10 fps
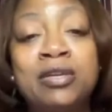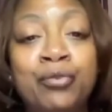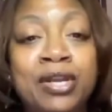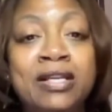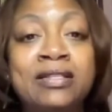He
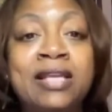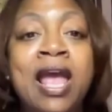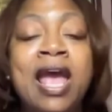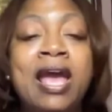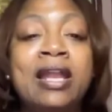brings
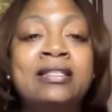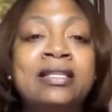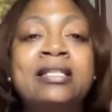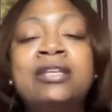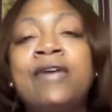an
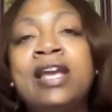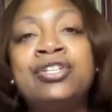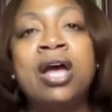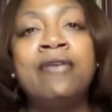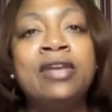extensive
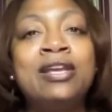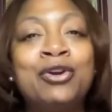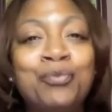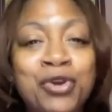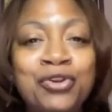HIV
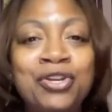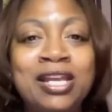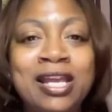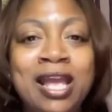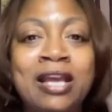community